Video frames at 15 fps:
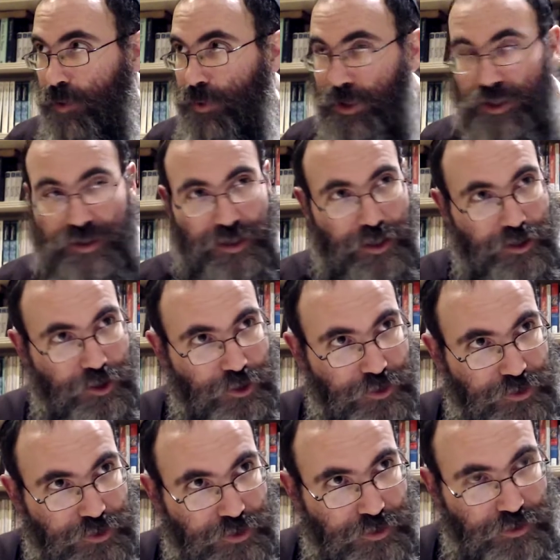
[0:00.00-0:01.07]
b'chinas
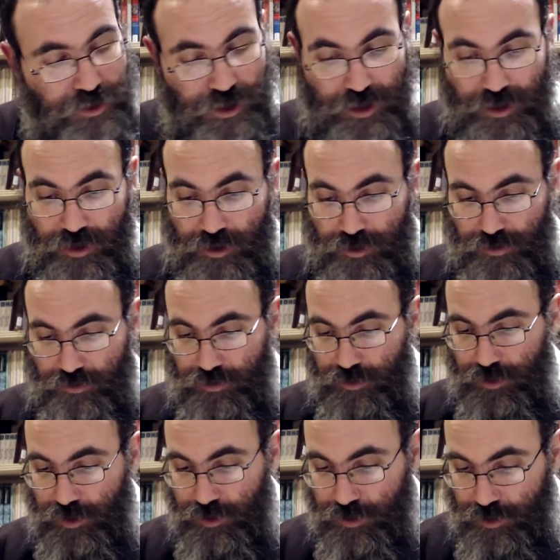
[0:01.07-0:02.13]
elikus.
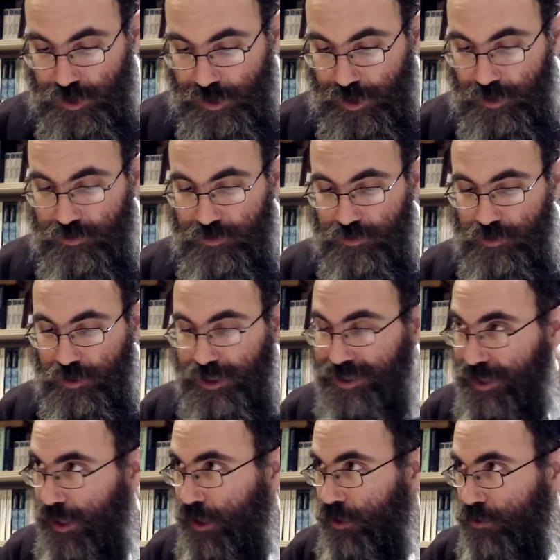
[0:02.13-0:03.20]
Again,
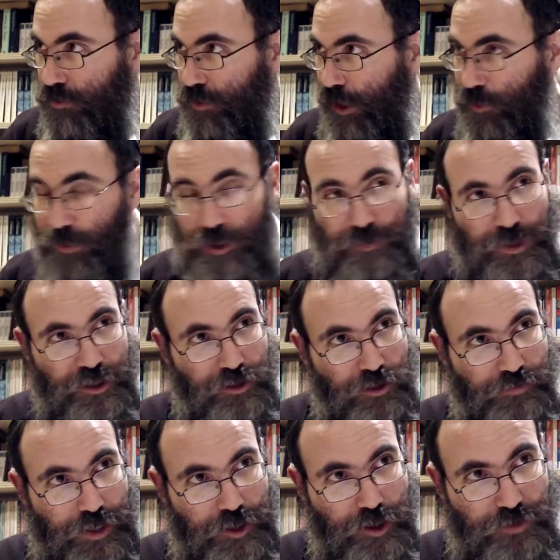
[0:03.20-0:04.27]
canal, like we explained in
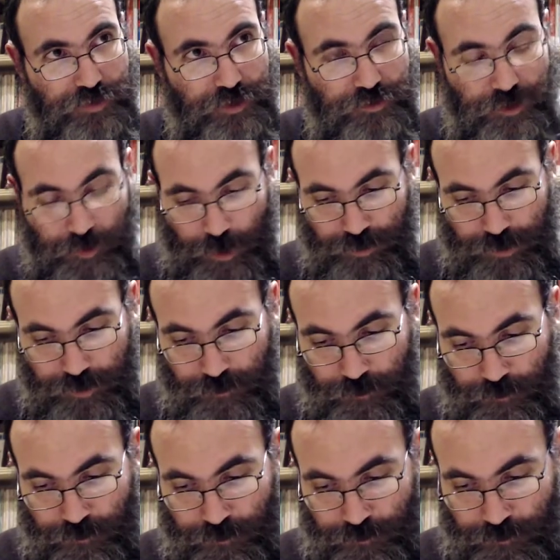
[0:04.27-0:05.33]
u-va-Yom, remember?
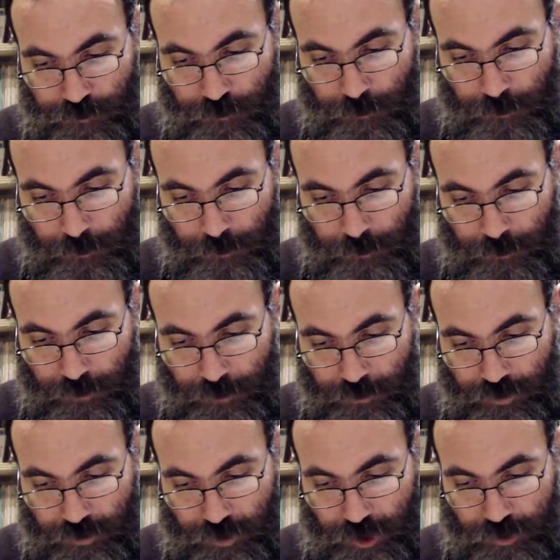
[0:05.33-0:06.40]

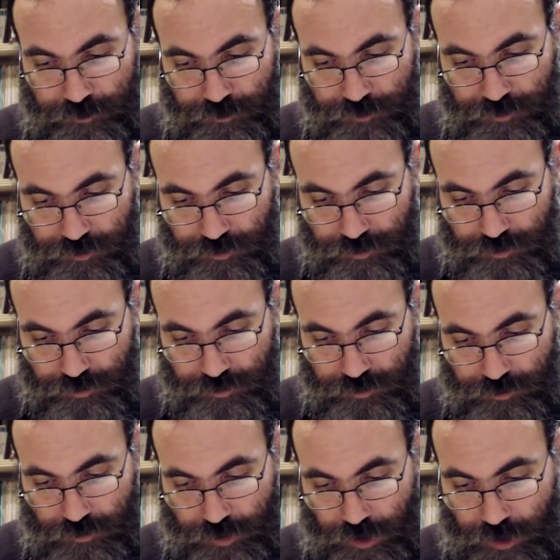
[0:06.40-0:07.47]
Yeah?
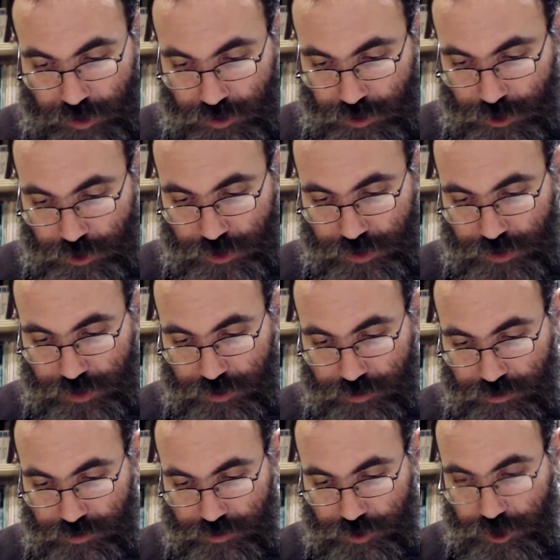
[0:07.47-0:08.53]
The elikus.
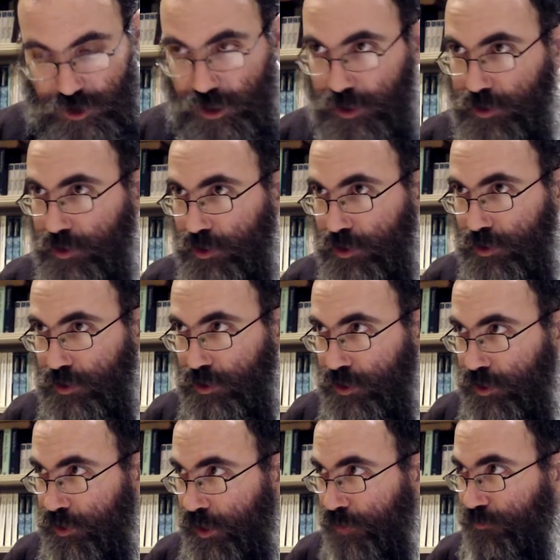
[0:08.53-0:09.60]
Just like the
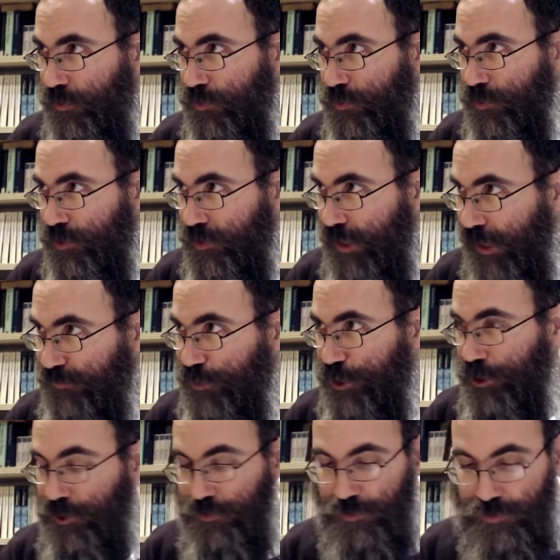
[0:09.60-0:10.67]
nefesh, the
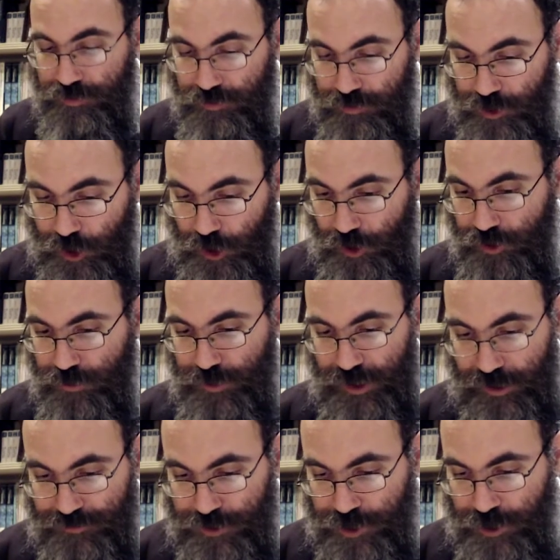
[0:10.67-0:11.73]
nafshiyim, koifas, but
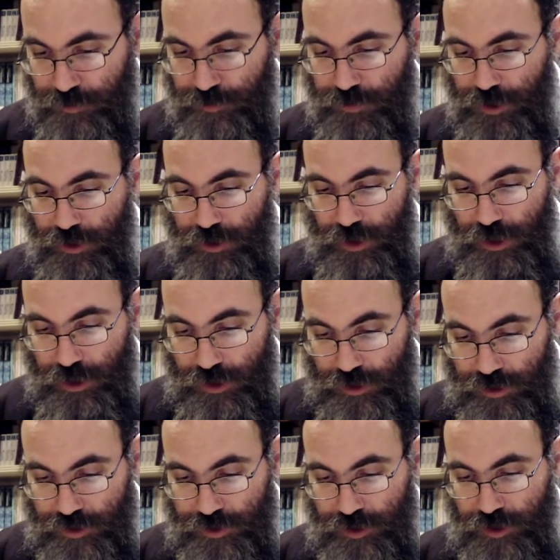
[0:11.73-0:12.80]
nafshiyim.
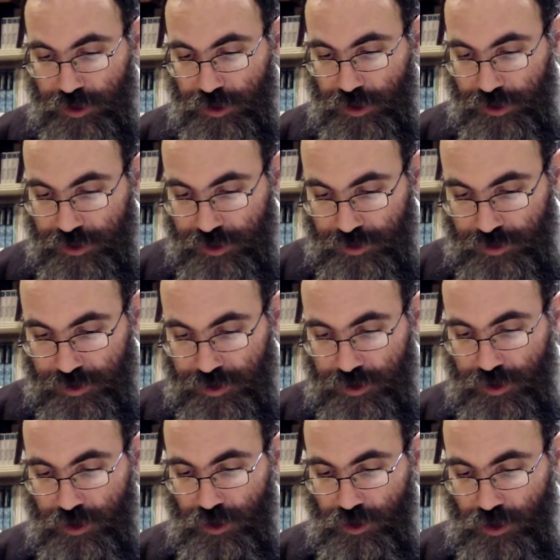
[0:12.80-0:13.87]
So in Atzilus,
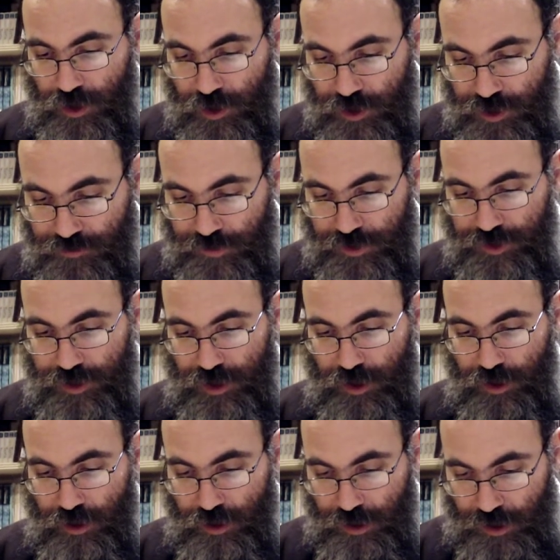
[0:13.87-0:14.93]
the spirits
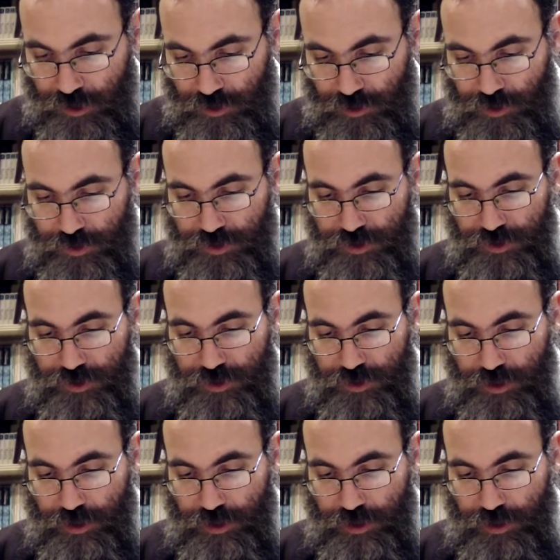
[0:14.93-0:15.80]
are elikus.